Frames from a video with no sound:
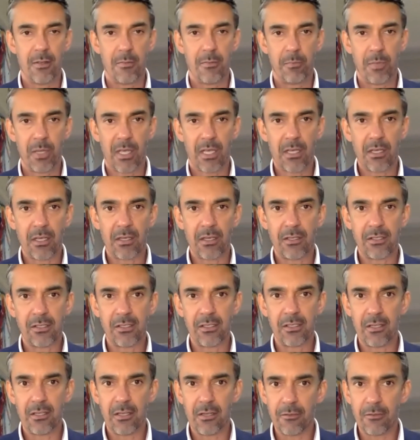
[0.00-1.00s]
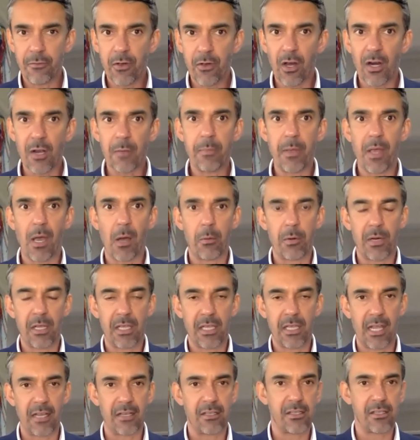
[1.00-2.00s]
because you've got to be able to
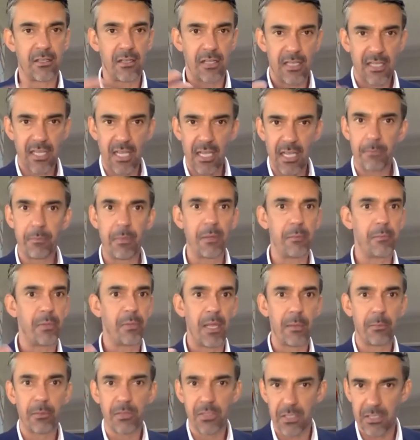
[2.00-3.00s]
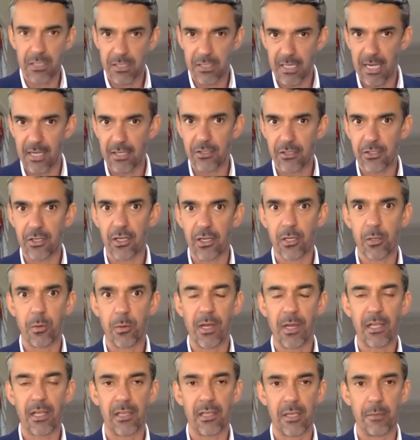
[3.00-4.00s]
get to keeping people's attention
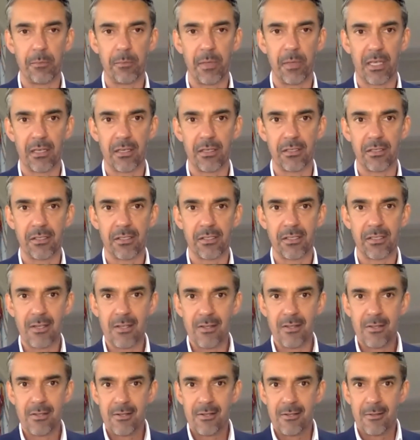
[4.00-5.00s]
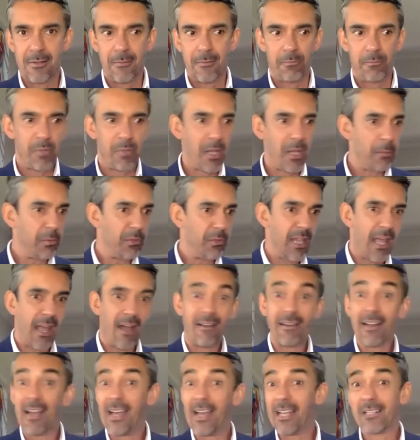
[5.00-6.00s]
quickly, because people
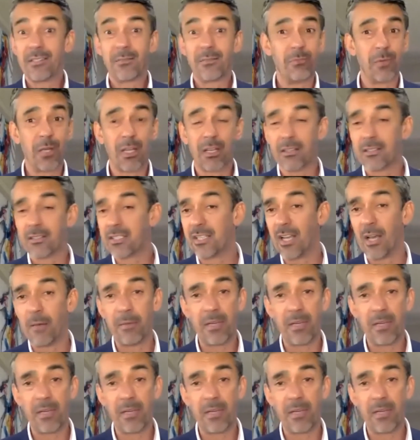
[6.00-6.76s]
nowadays, we've got so